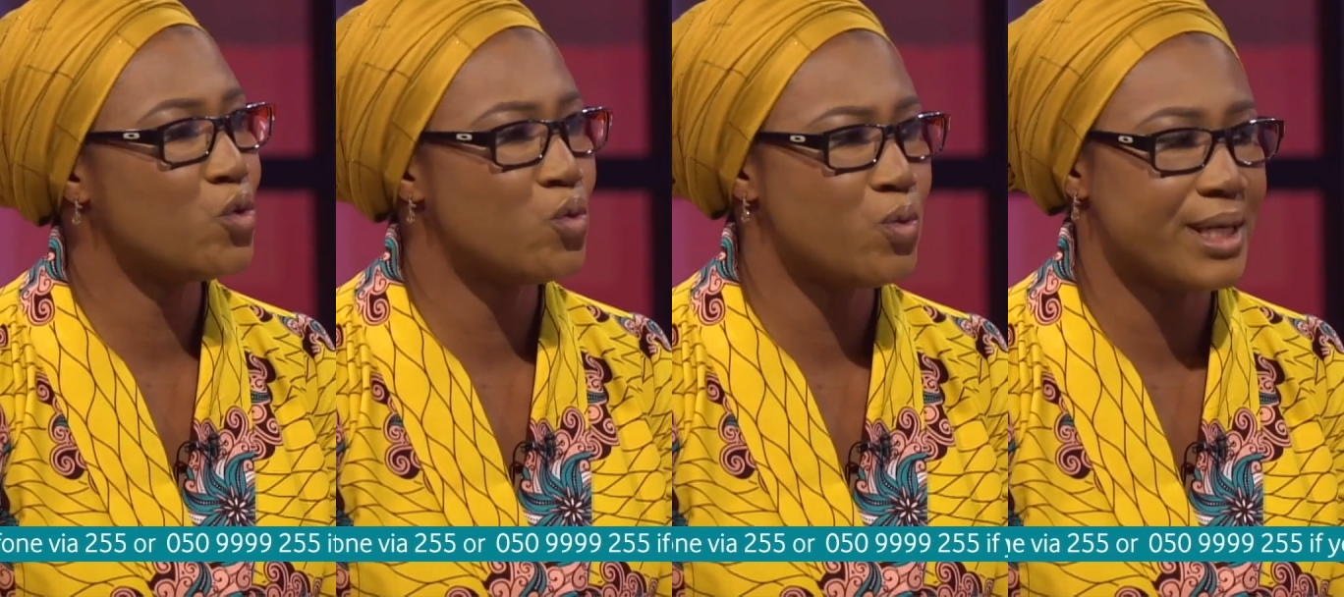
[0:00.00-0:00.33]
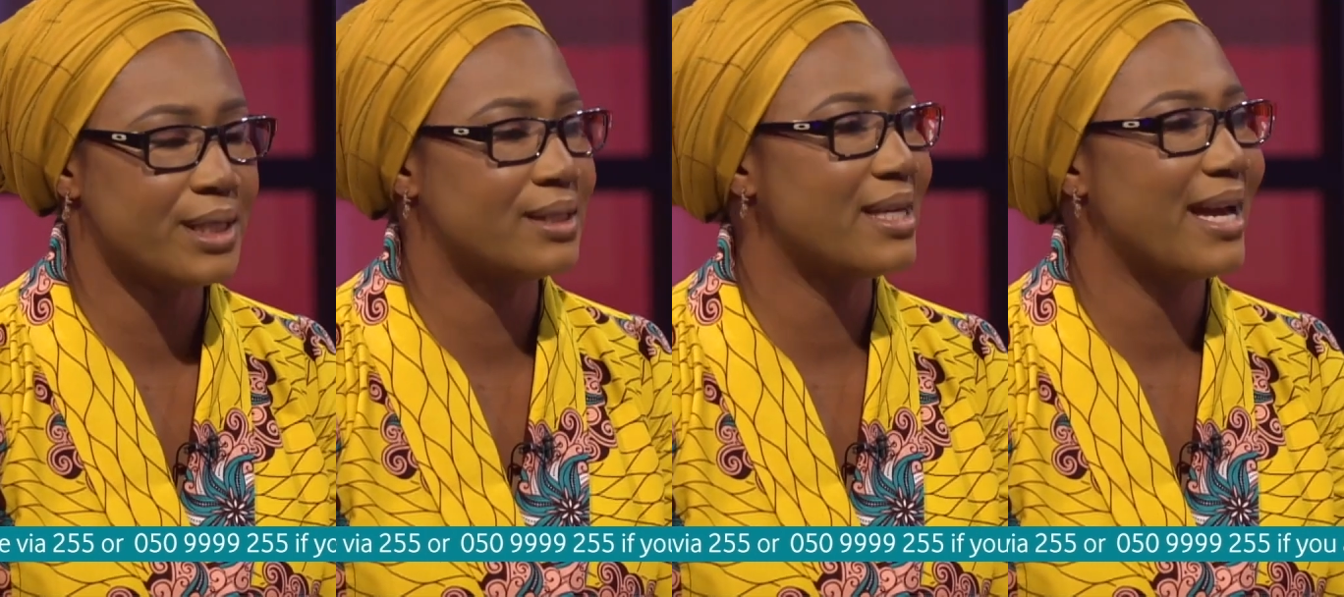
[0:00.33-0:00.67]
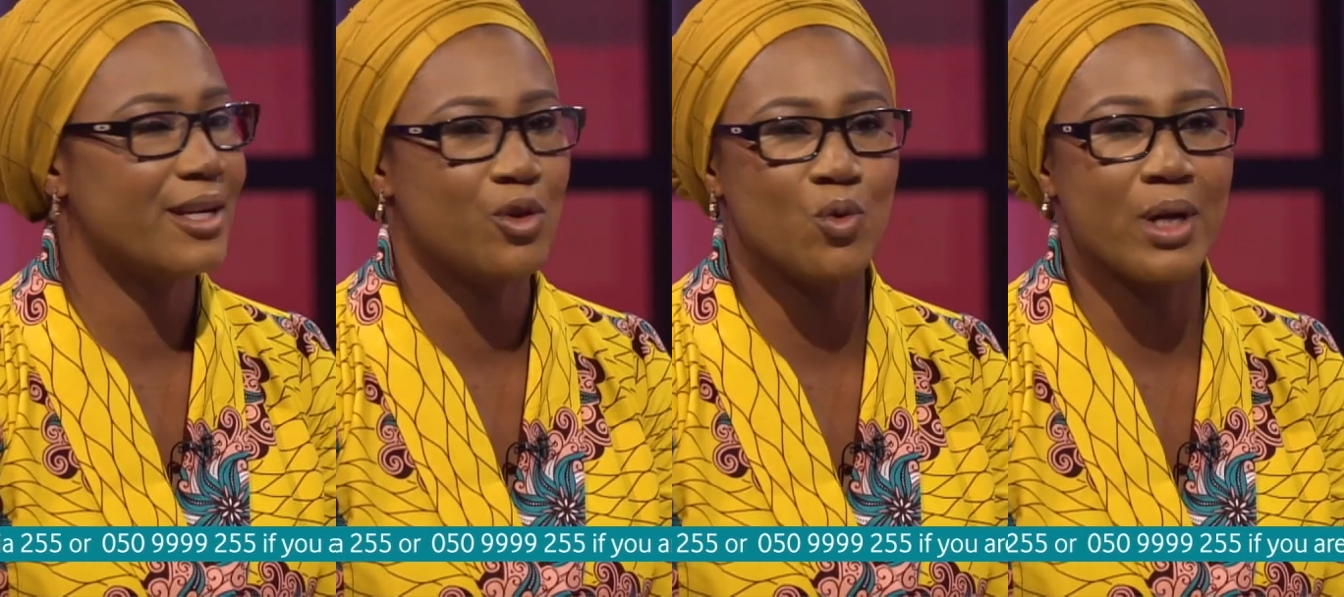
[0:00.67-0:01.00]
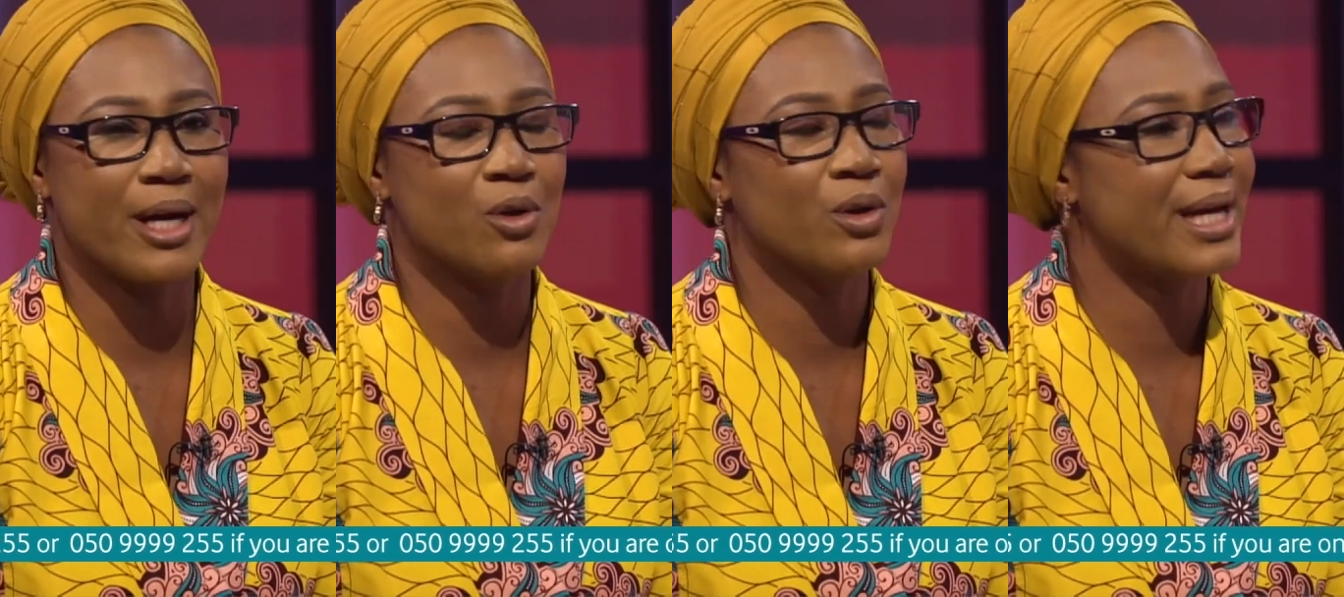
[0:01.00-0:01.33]
weeks and you
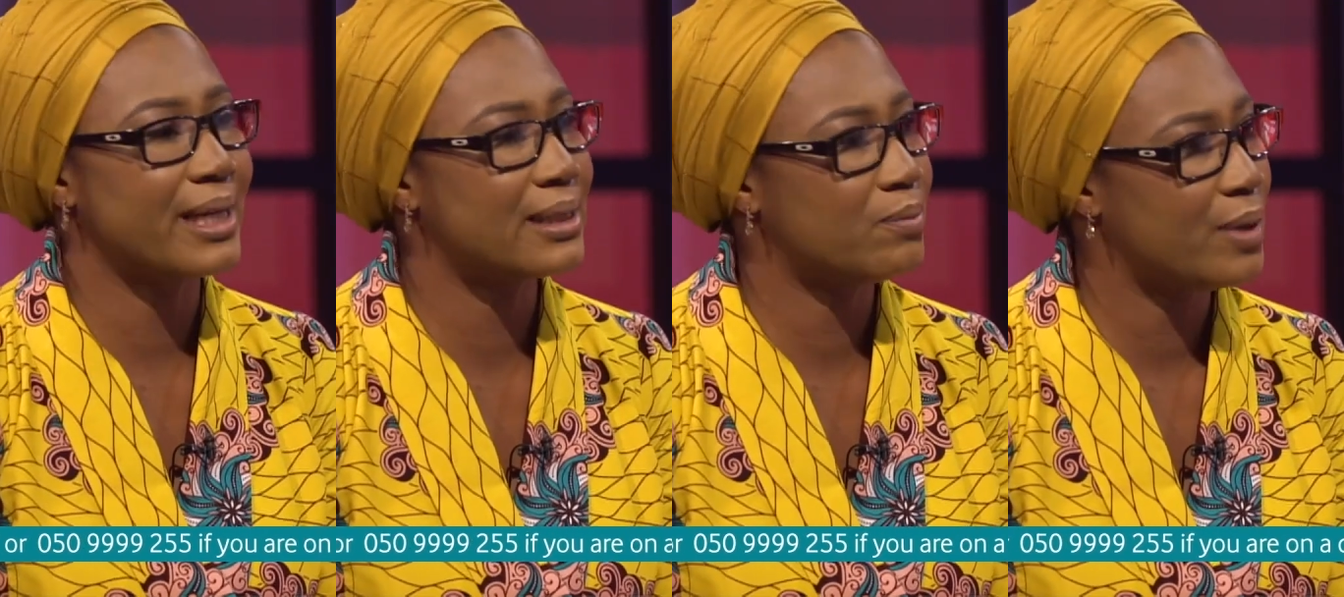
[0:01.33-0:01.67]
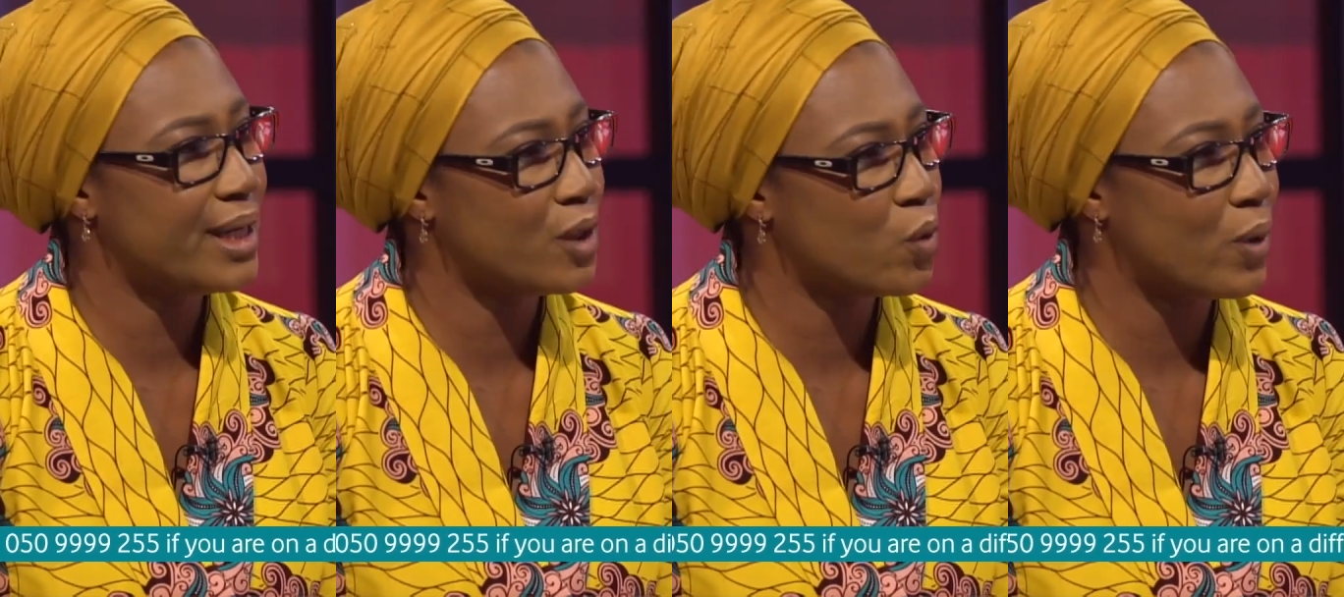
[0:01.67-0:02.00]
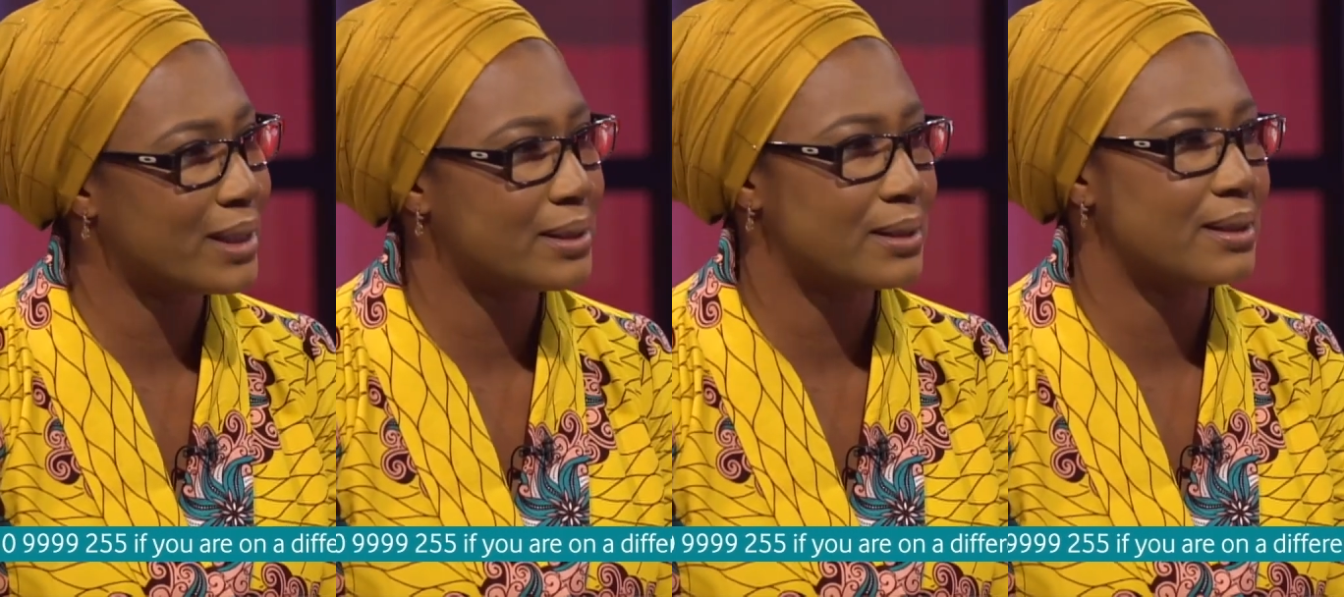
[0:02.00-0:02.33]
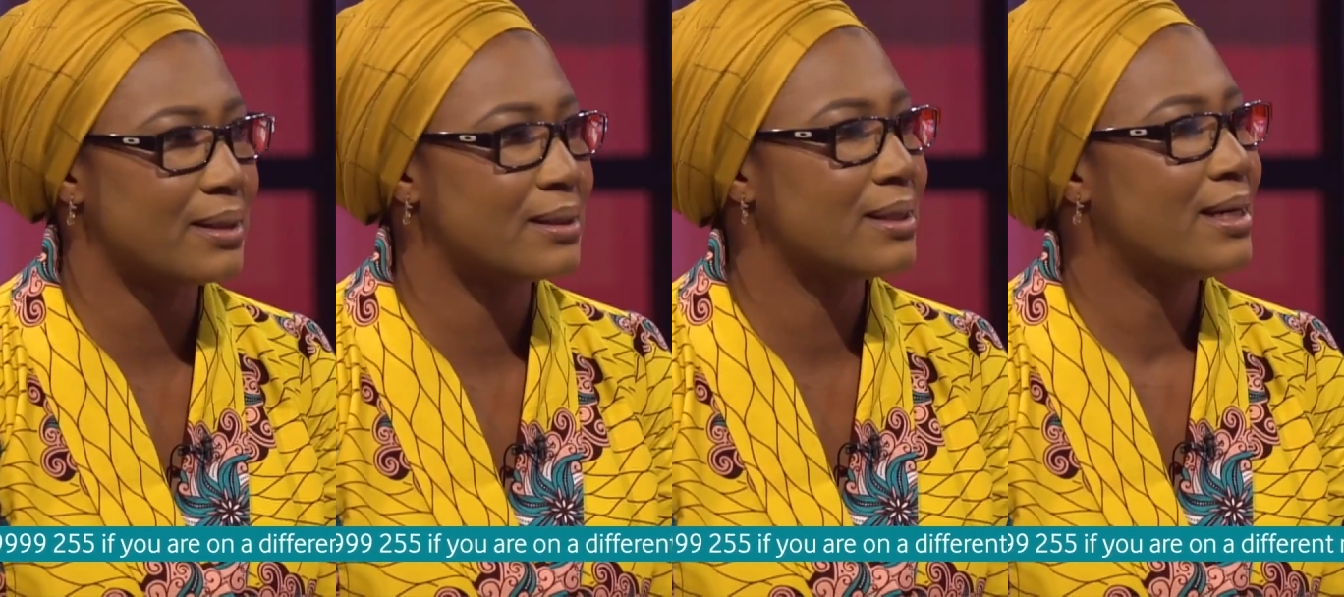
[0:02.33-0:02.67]
cannot explain what it
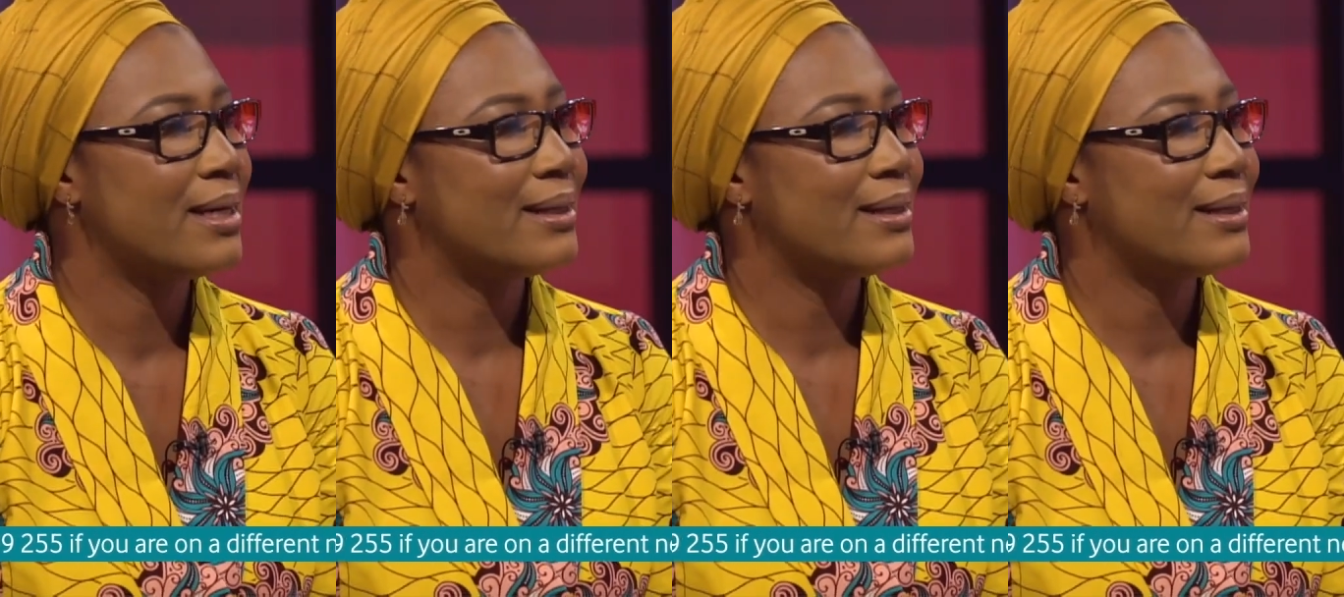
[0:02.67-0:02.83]
is,